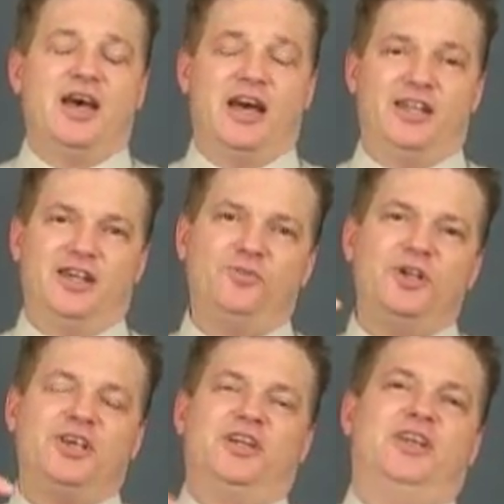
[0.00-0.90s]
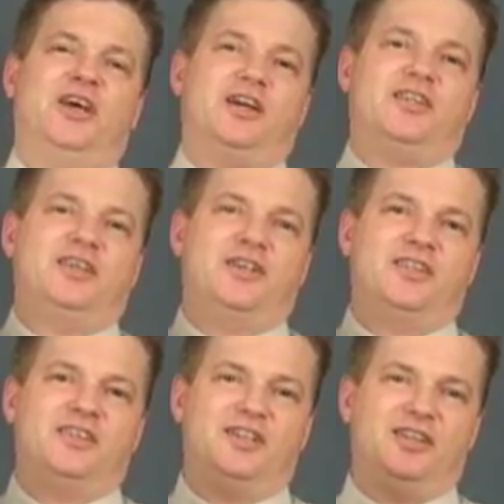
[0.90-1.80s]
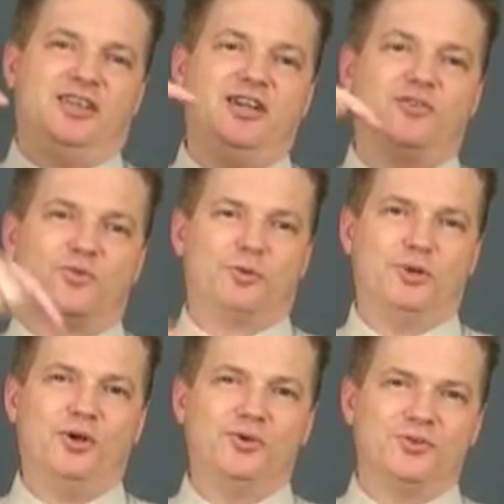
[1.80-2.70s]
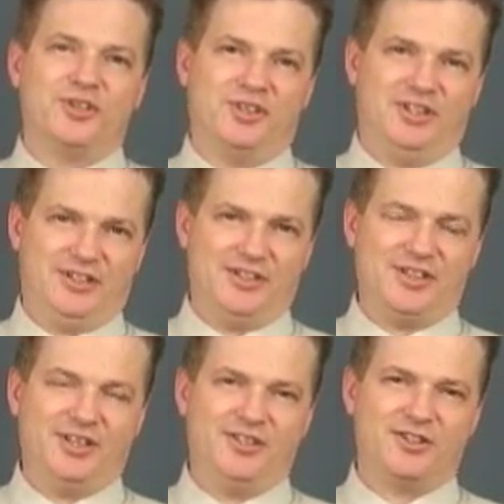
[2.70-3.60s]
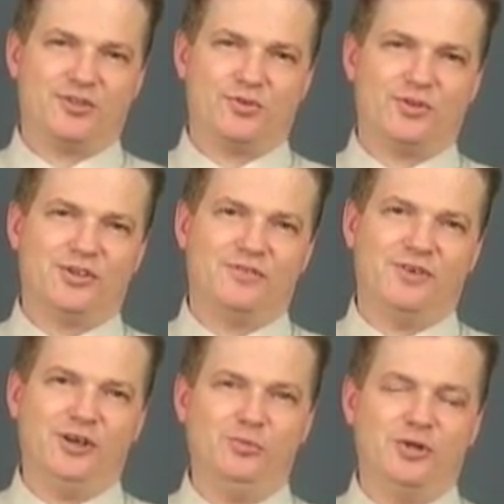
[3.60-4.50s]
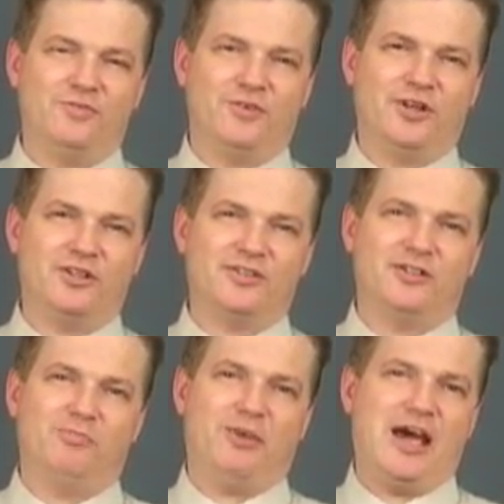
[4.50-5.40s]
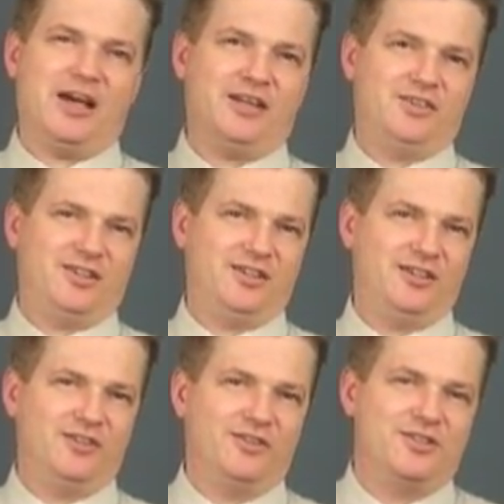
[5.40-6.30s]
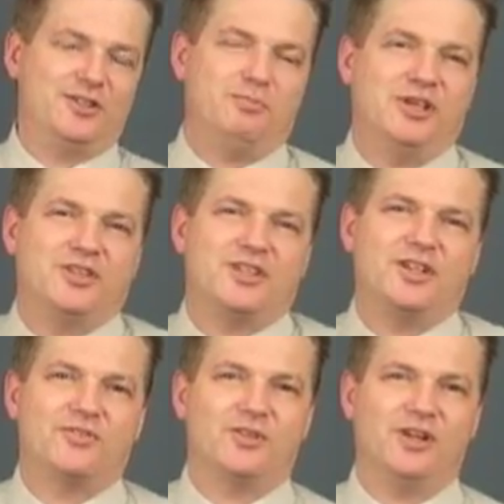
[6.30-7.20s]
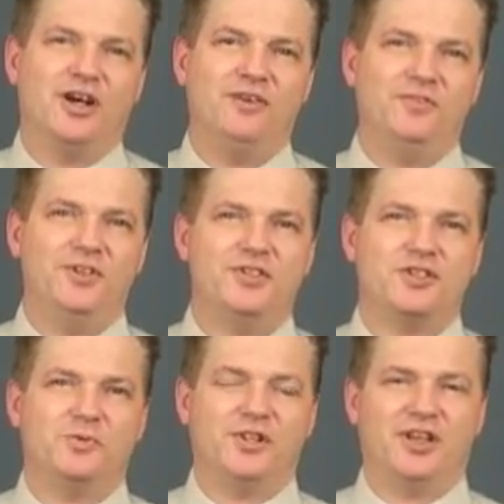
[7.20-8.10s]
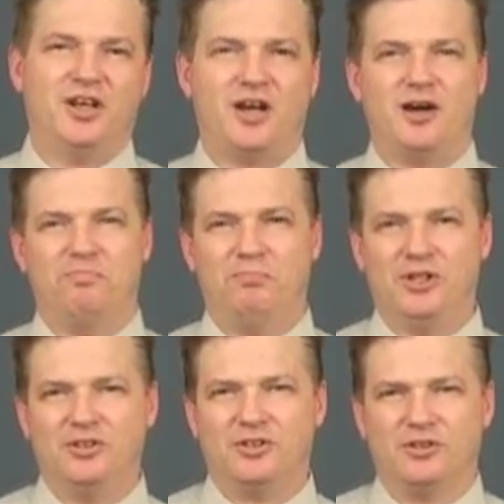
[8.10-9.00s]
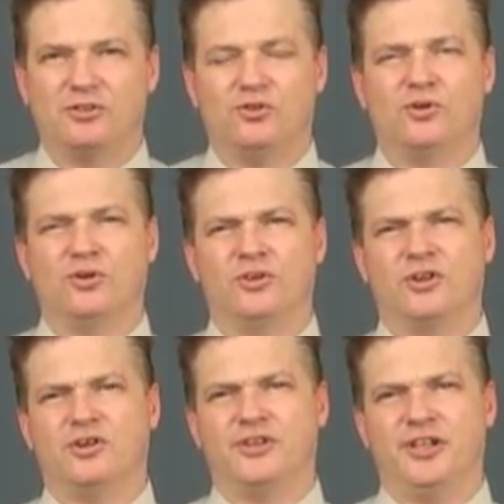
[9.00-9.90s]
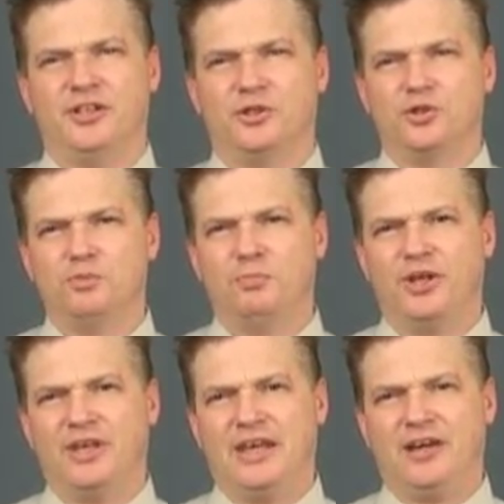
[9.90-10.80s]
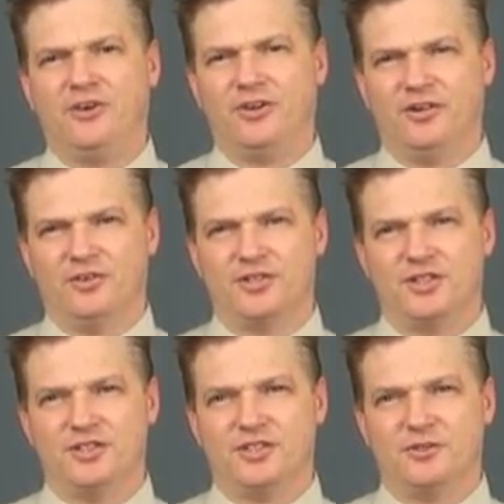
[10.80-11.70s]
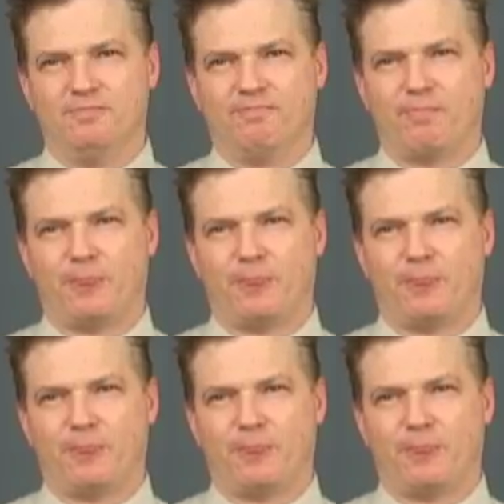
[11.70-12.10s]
And then we connect the remote inside this controlled environment vault back to the nearest big central office with an umbilical cord called a loop carrier system.